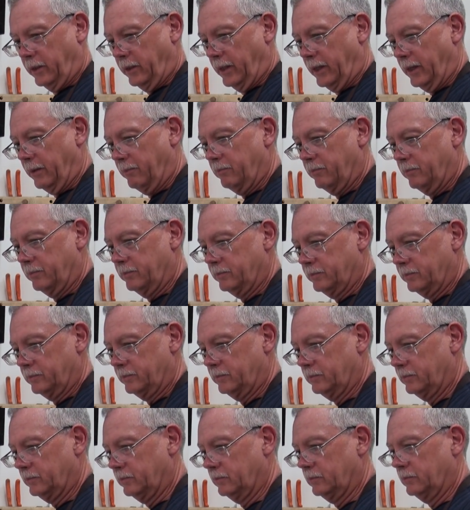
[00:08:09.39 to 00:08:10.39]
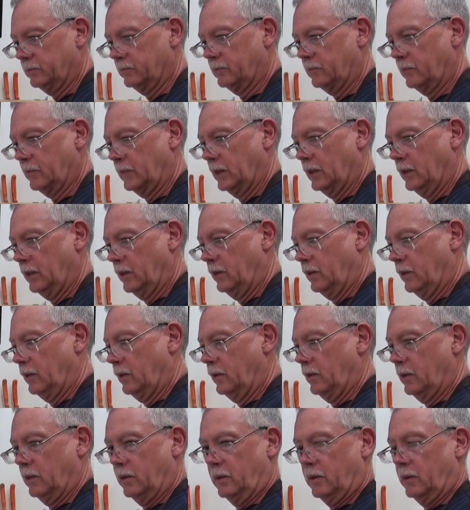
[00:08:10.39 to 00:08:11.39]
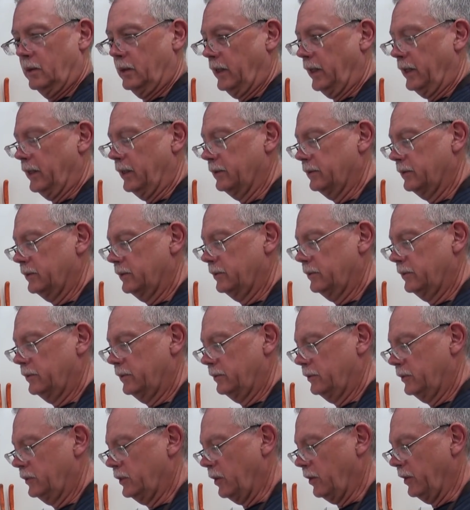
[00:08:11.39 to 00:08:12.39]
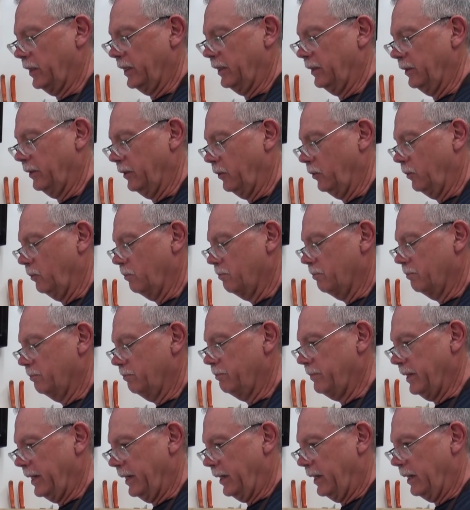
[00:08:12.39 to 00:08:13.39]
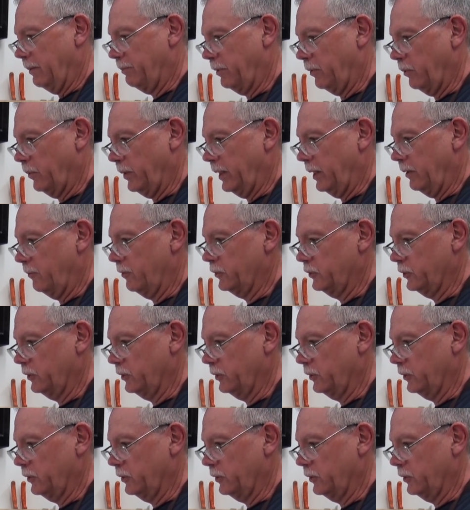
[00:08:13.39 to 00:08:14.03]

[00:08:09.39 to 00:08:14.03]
kind of start getting a little bent up or whatever.